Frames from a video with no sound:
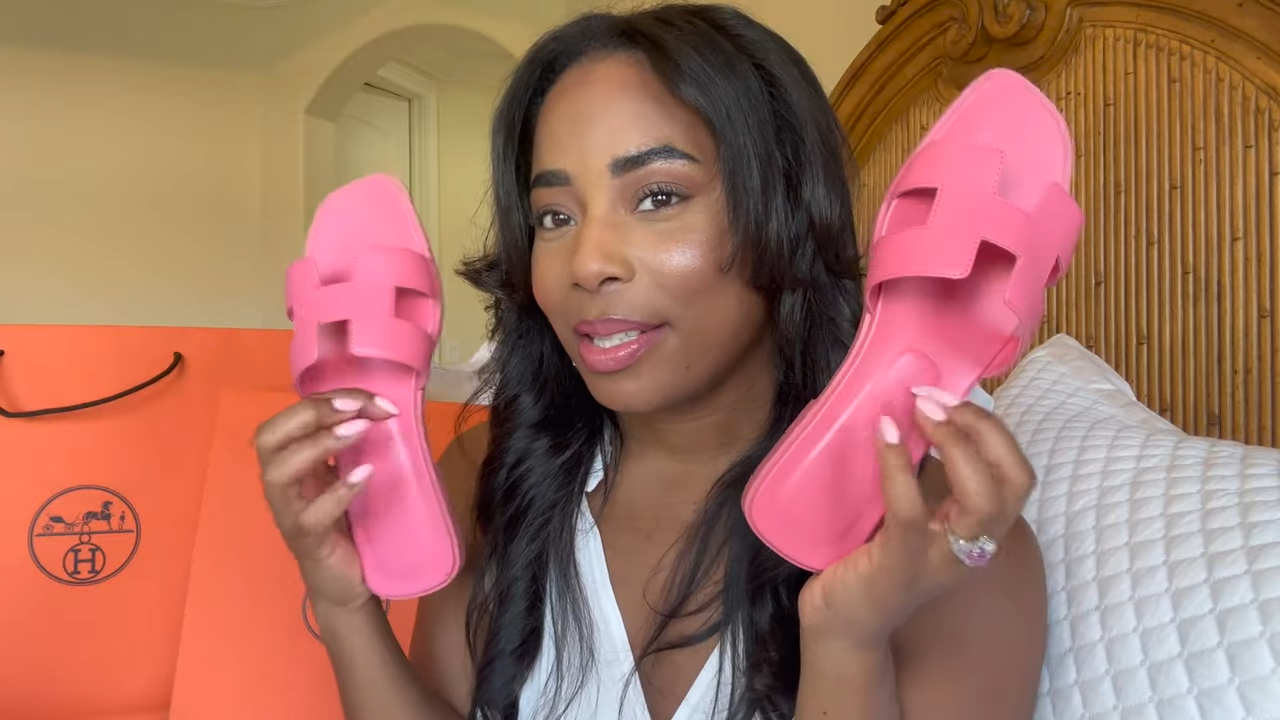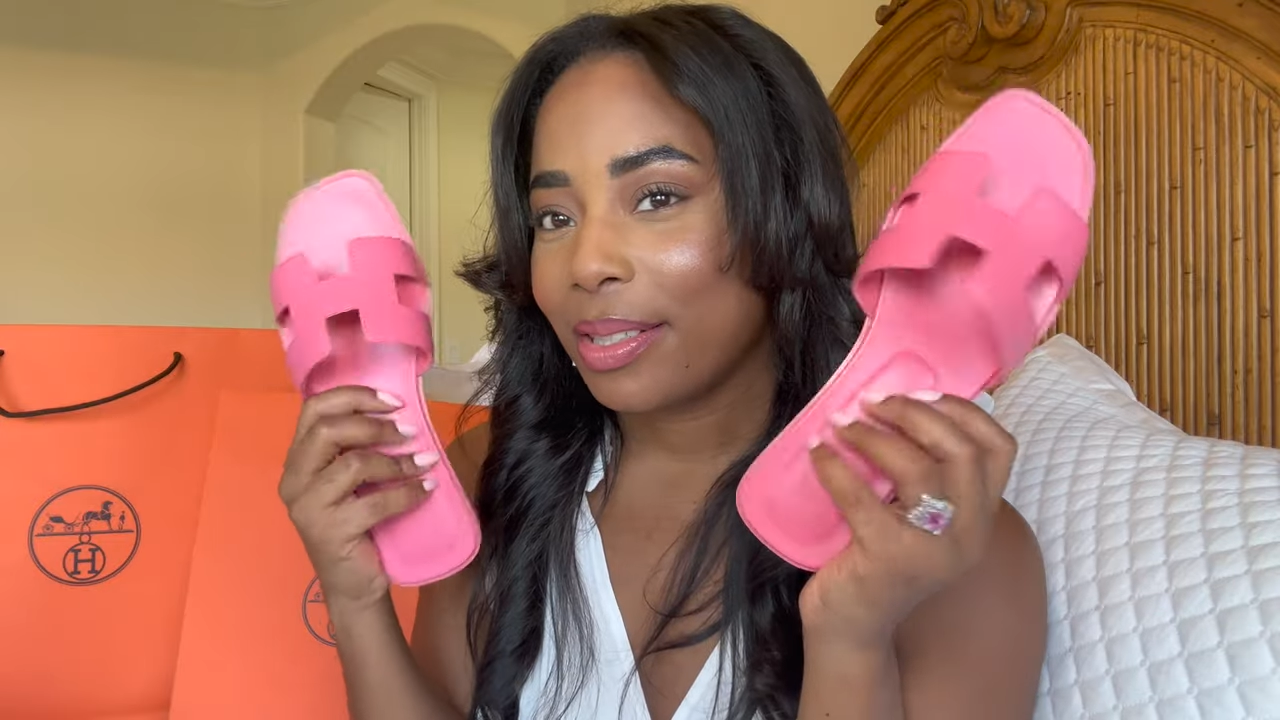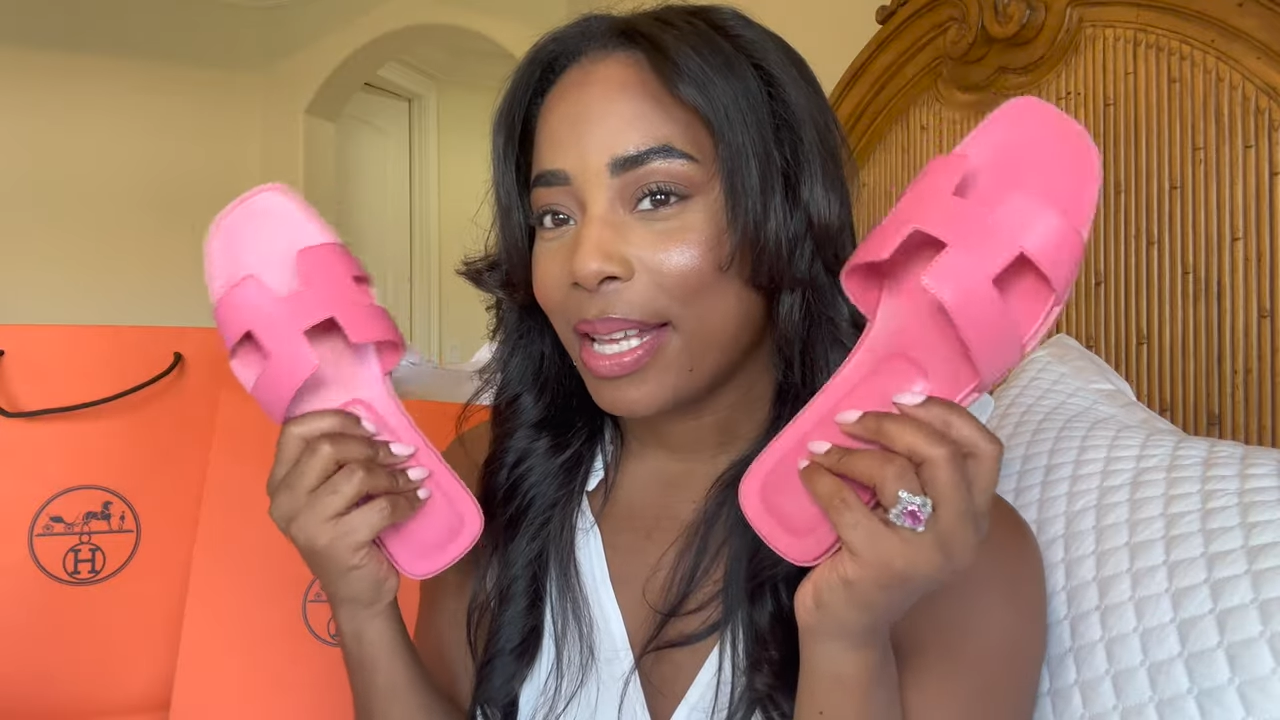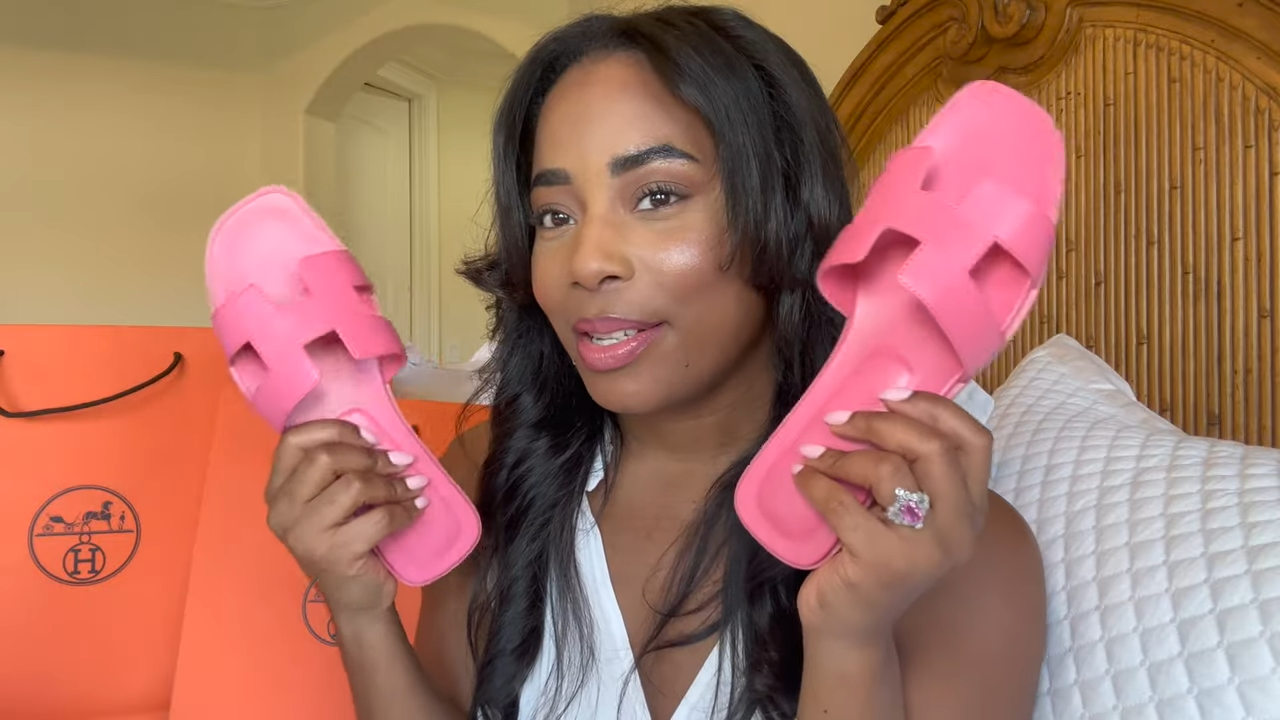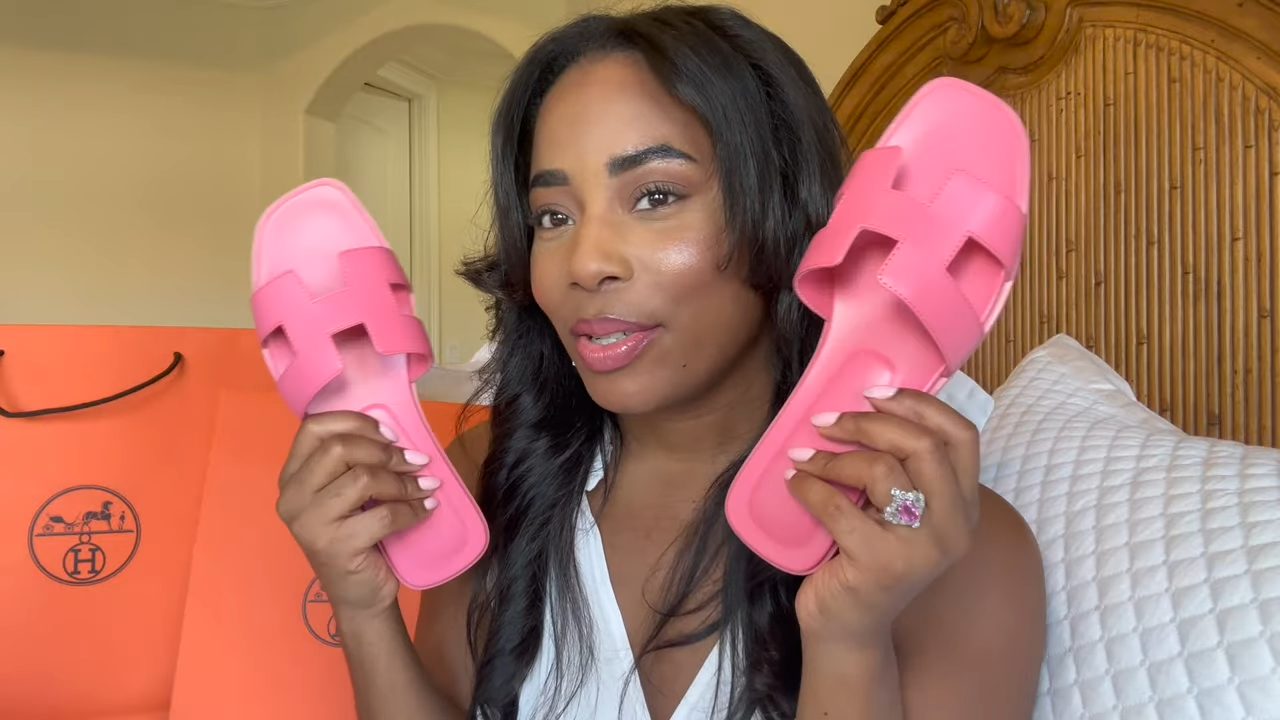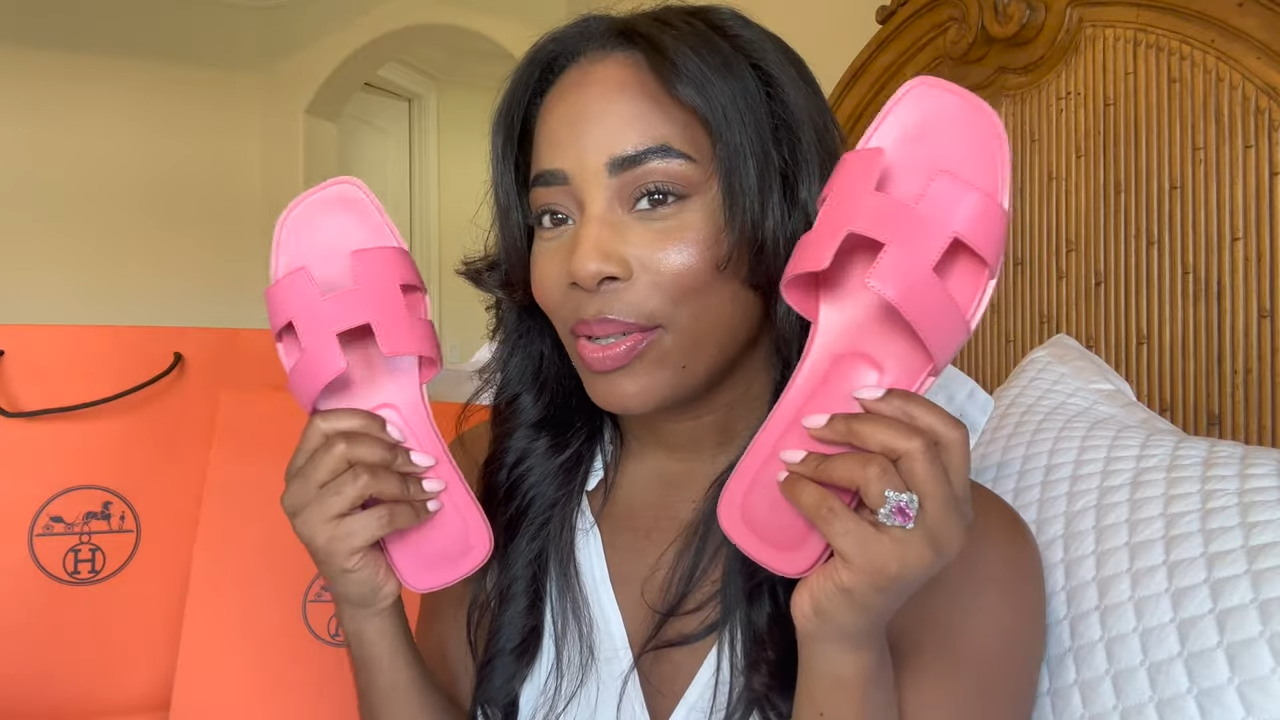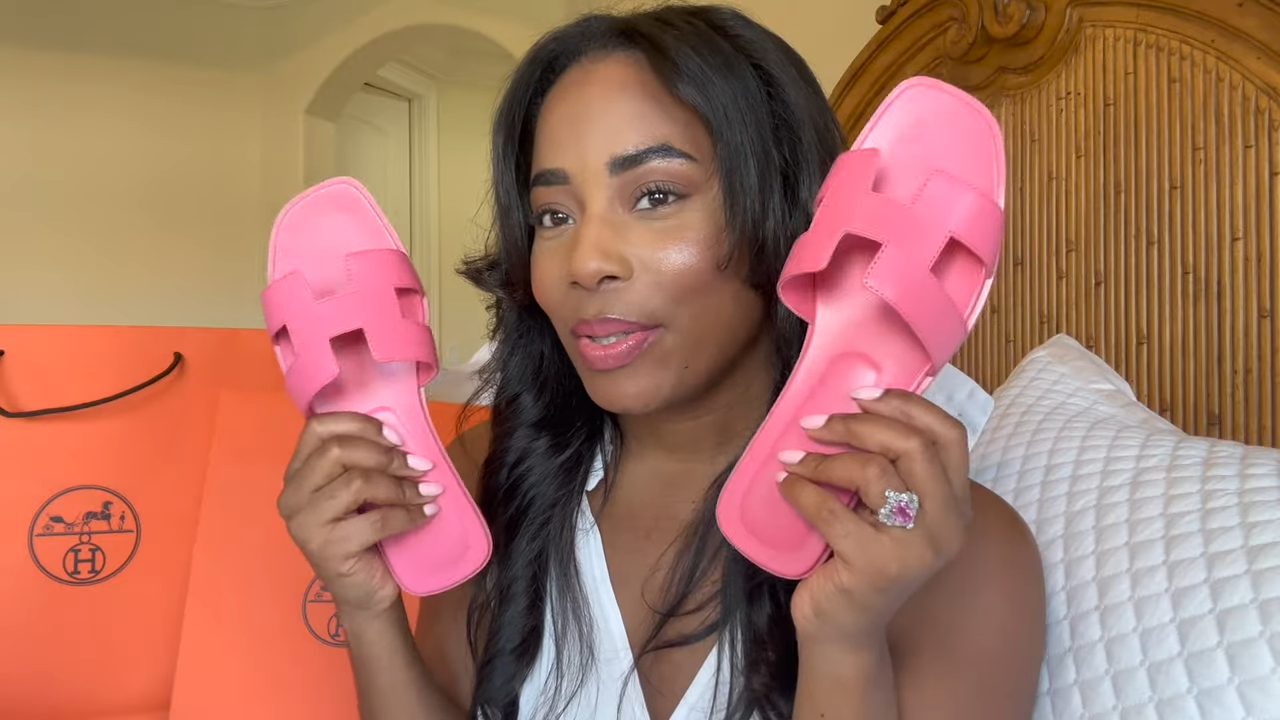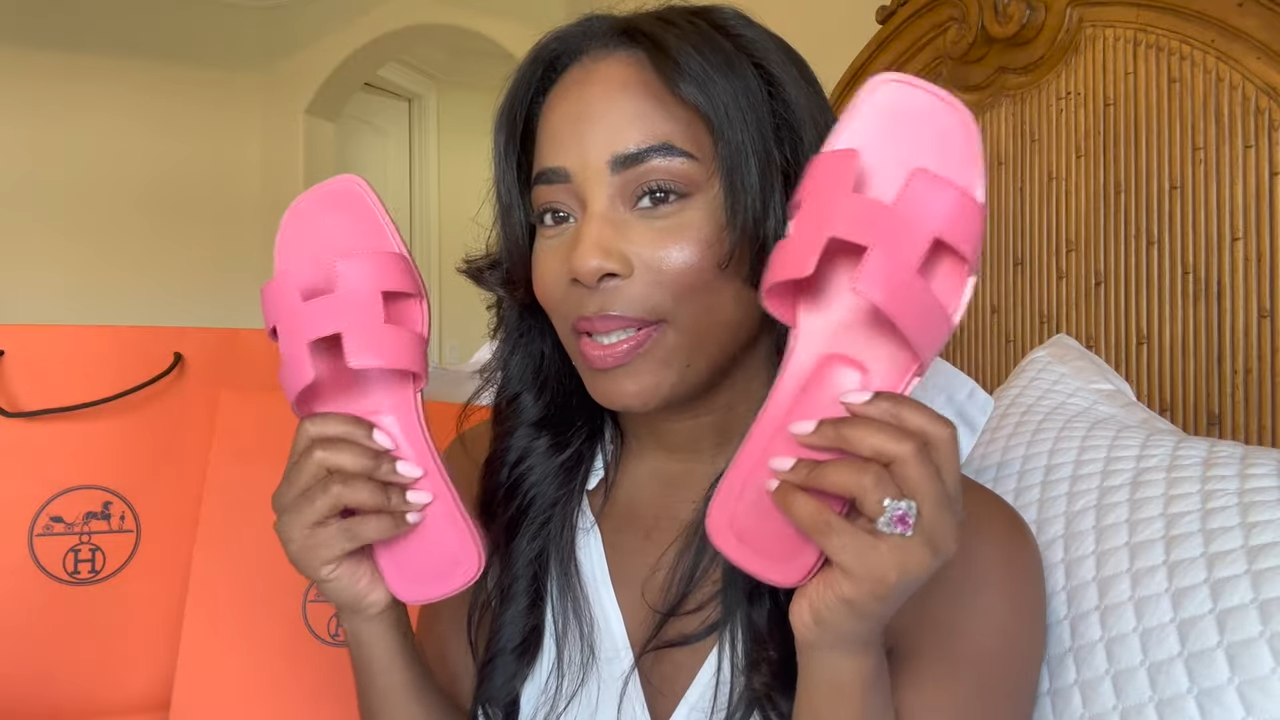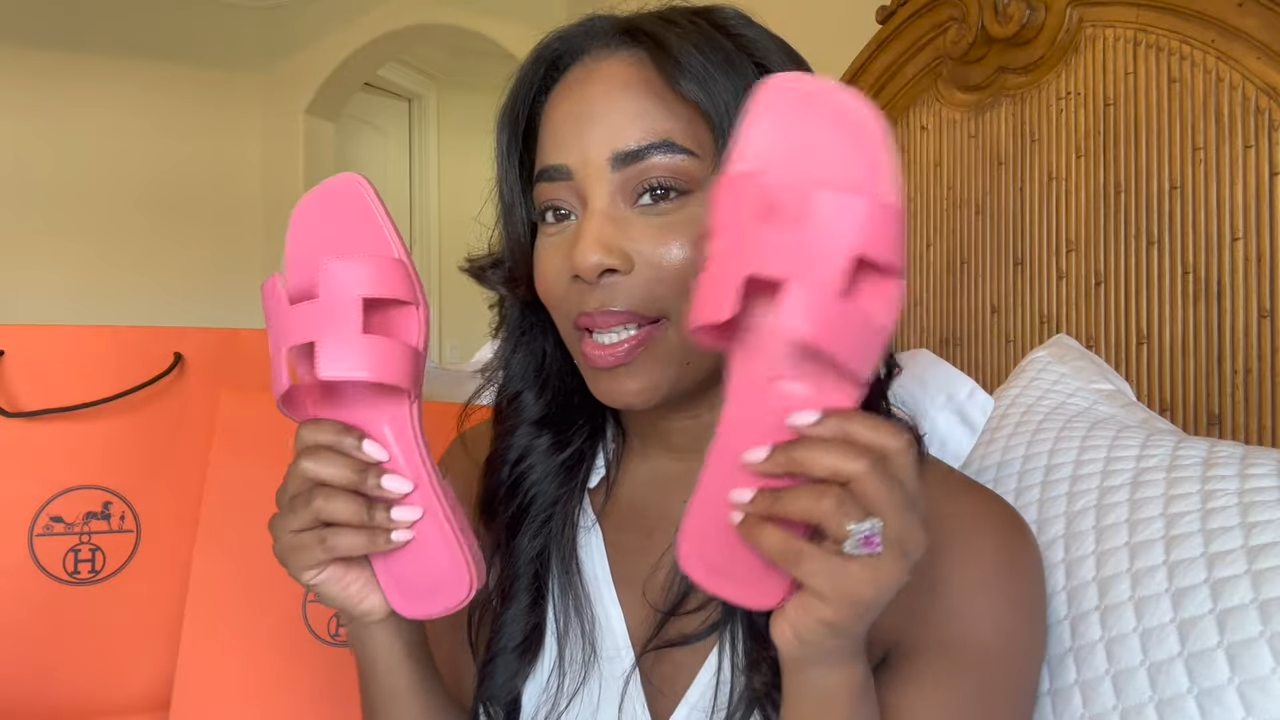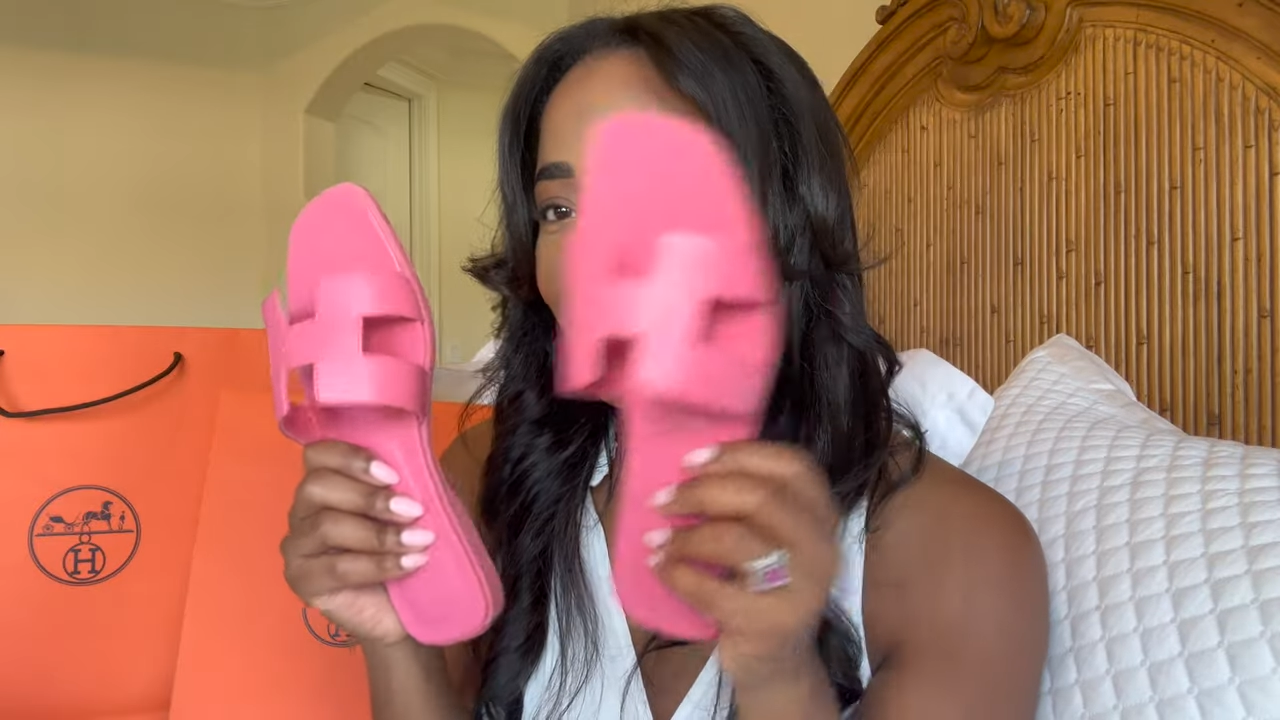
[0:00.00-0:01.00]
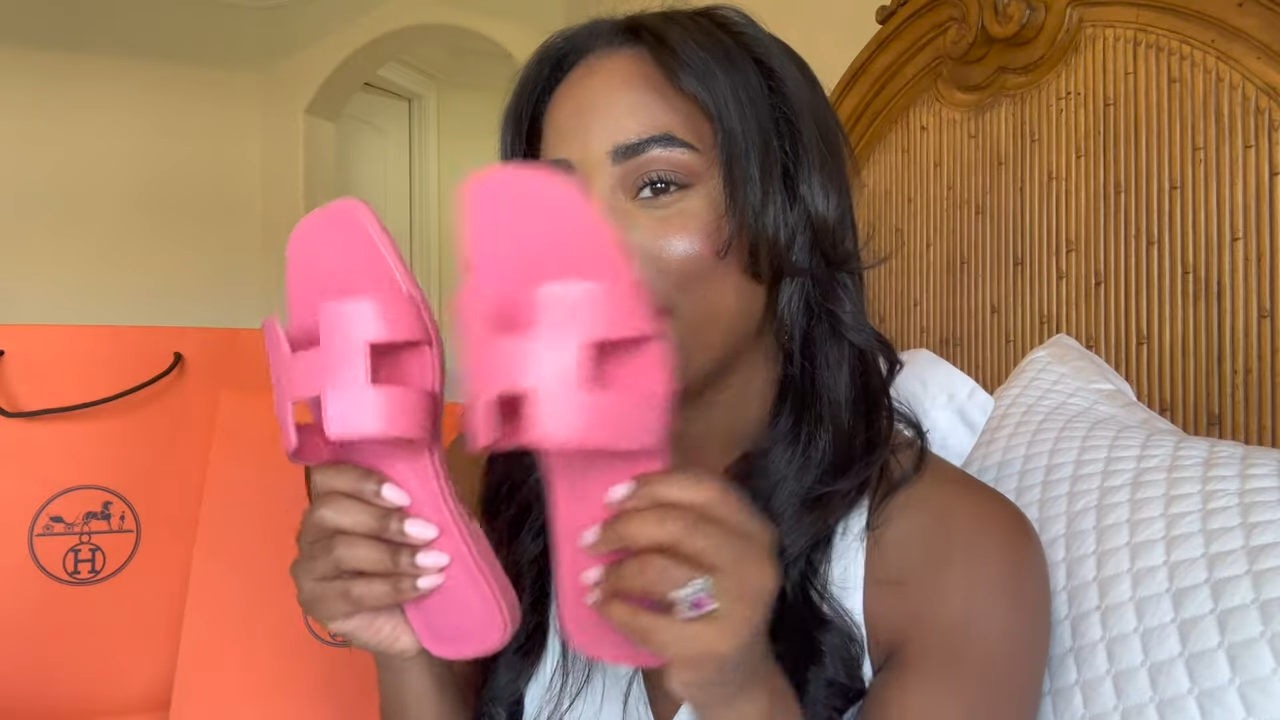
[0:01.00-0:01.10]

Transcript: sandals,